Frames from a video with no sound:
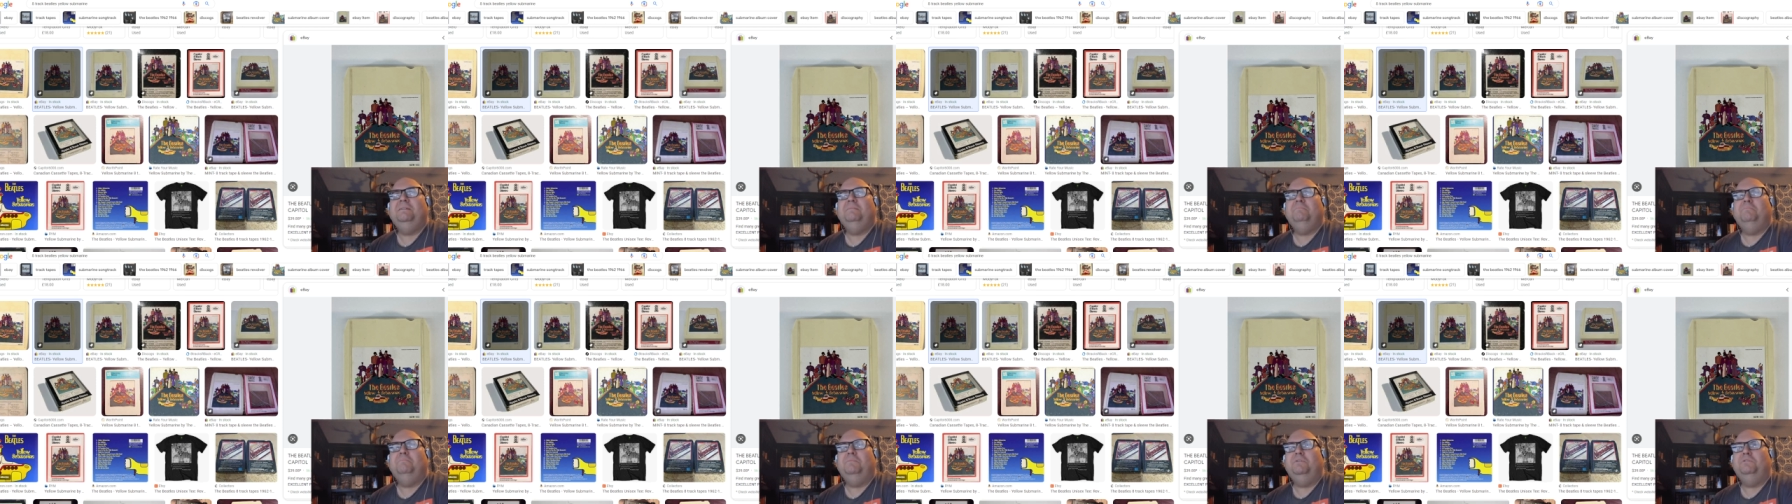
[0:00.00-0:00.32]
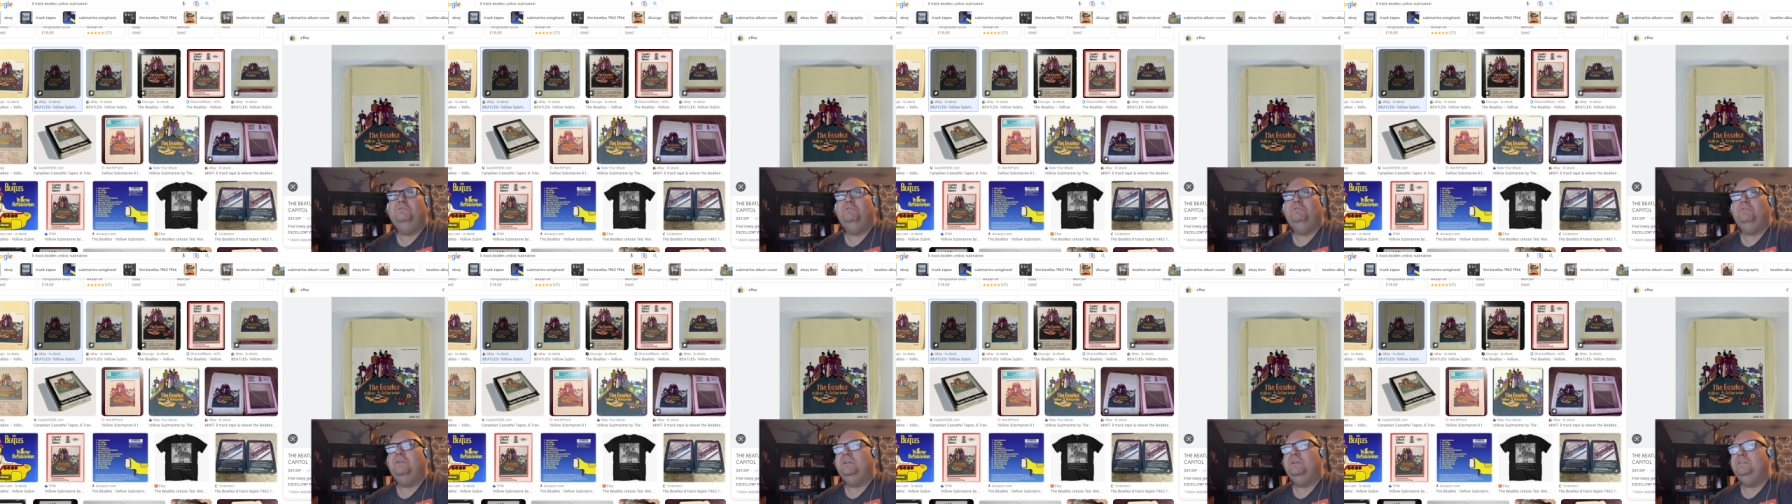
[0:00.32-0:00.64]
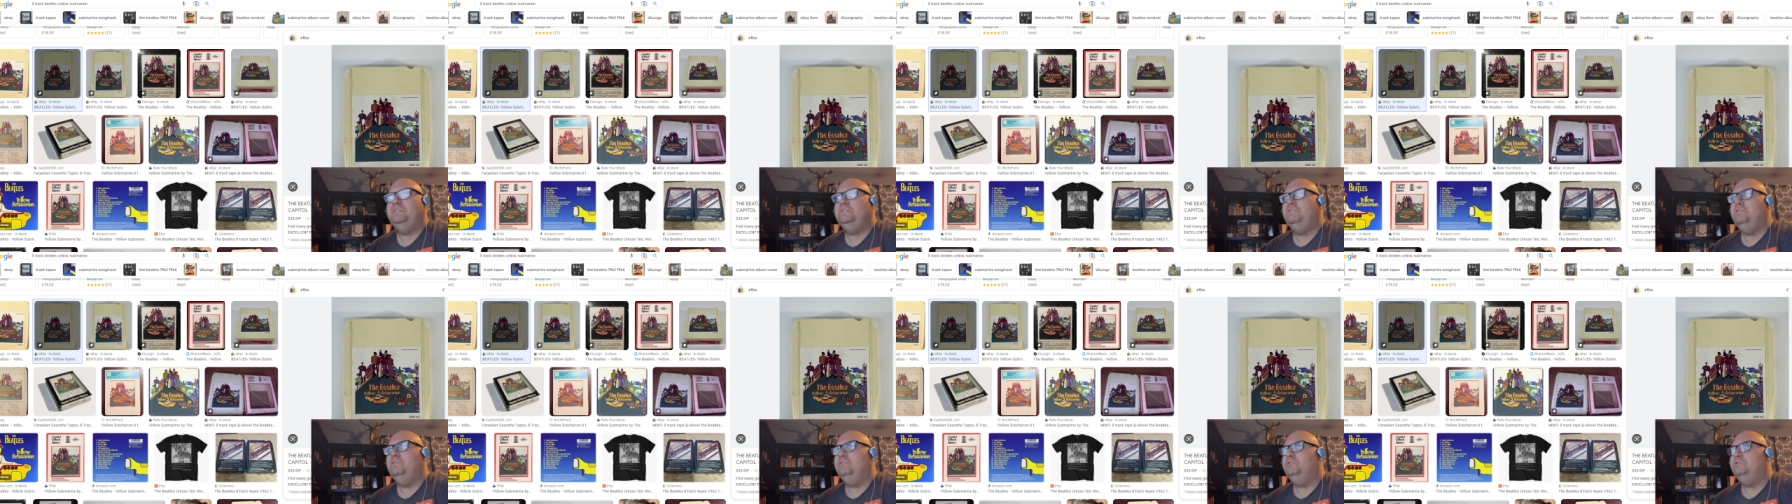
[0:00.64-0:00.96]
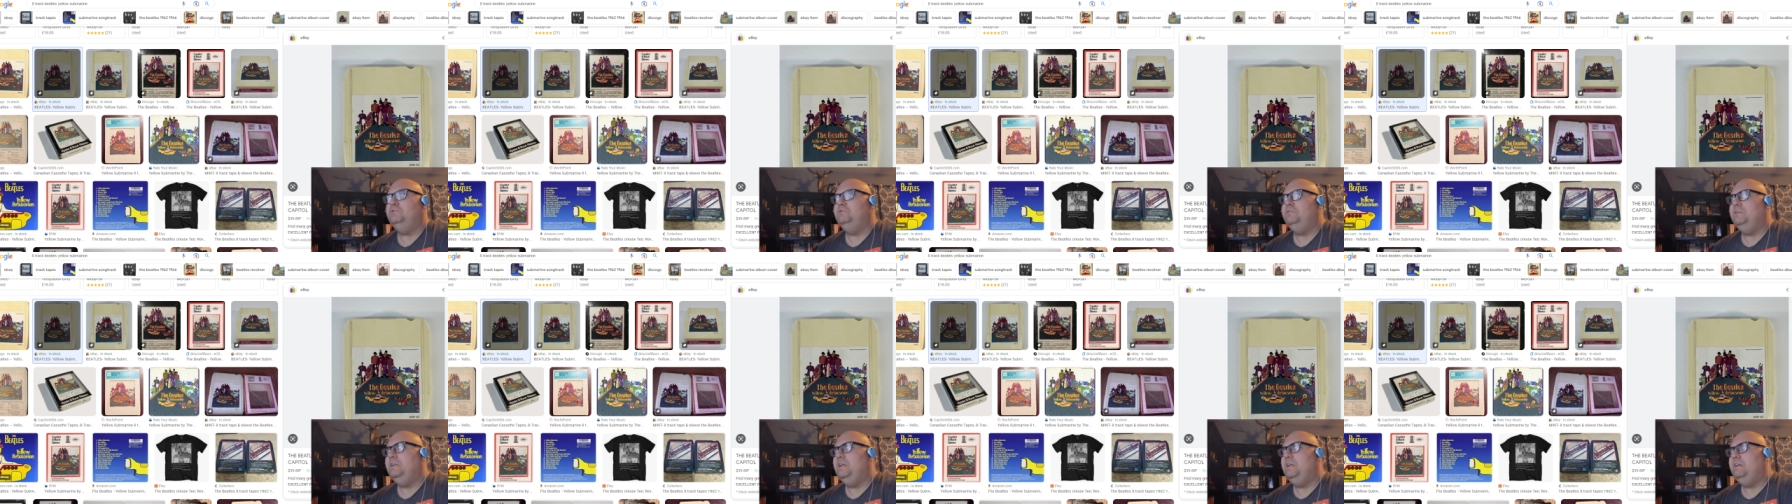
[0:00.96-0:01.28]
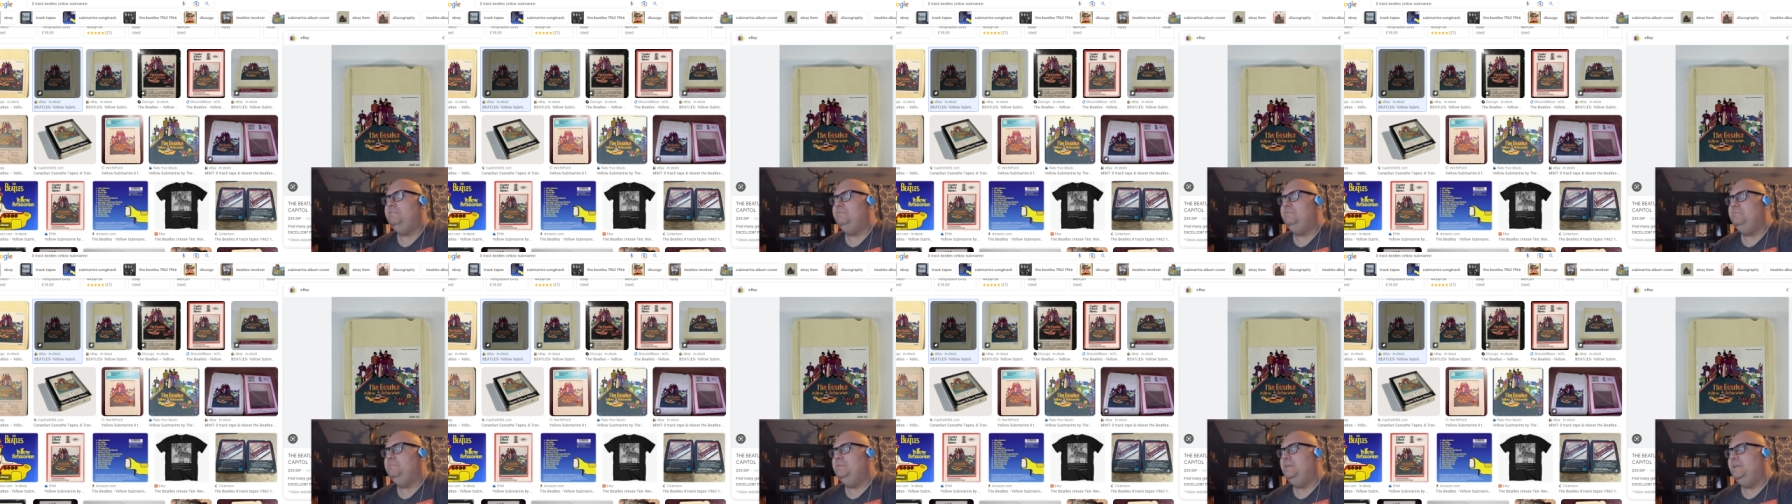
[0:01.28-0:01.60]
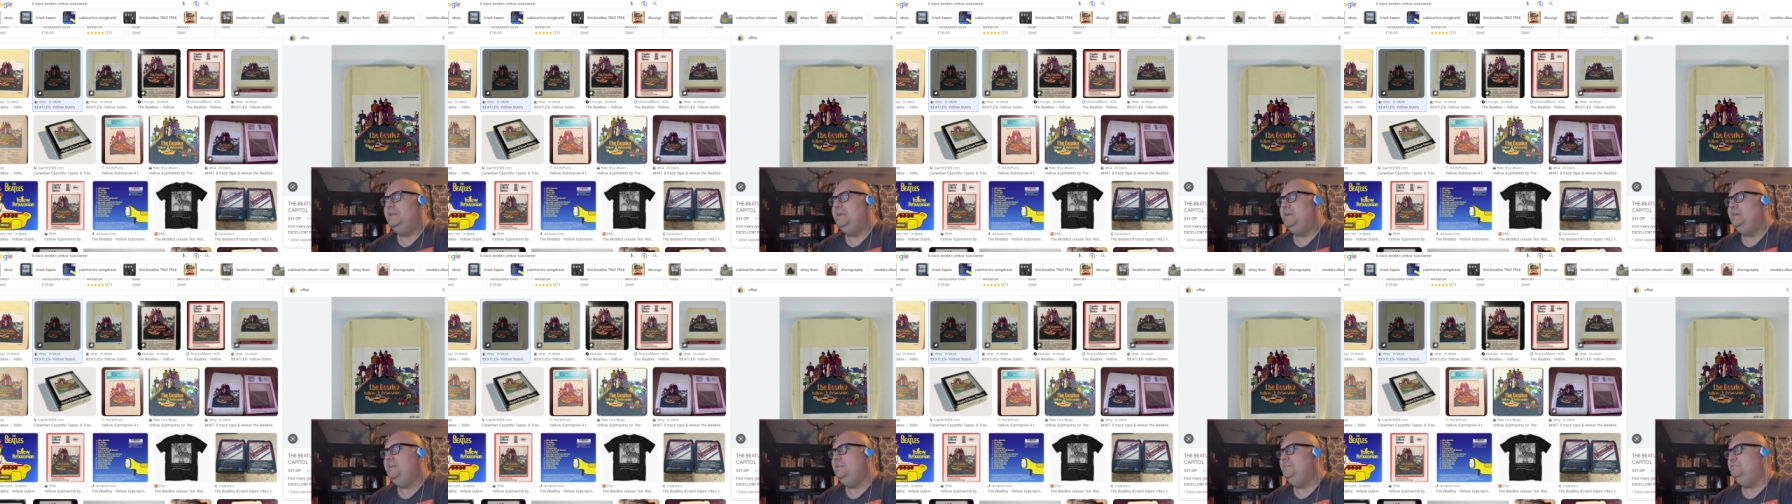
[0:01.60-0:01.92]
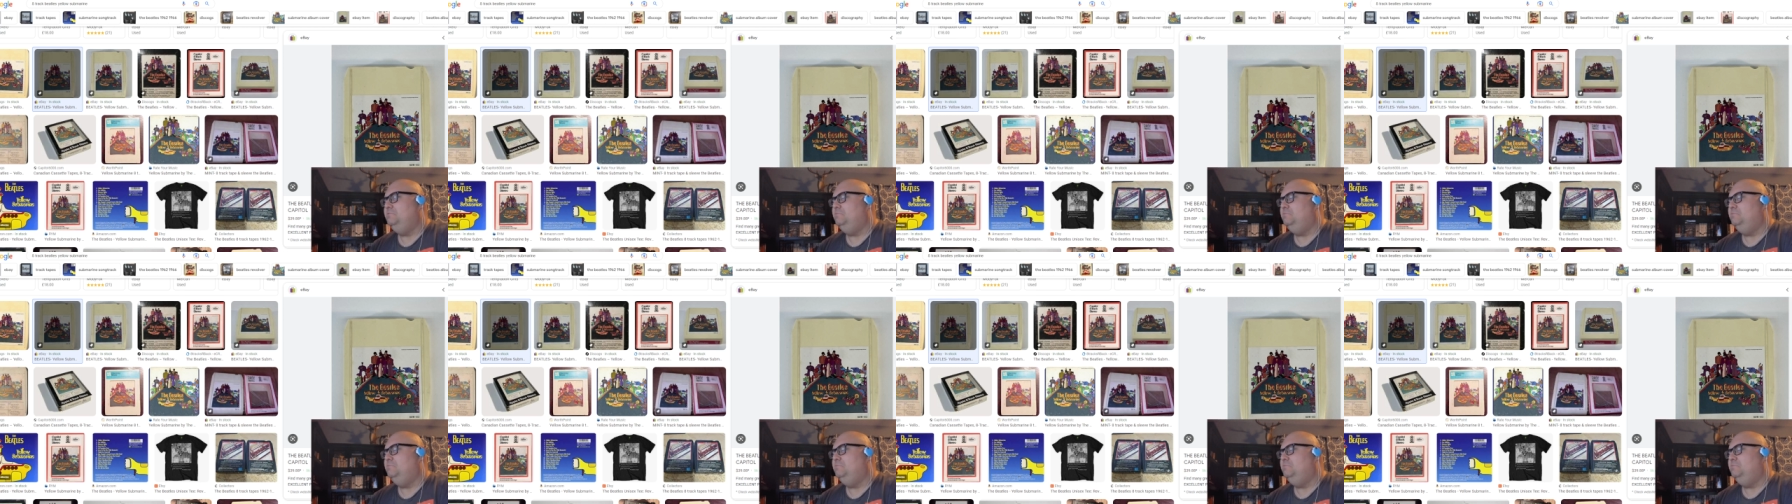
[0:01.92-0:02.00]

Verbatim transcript: bluegrass country guy from the '80s.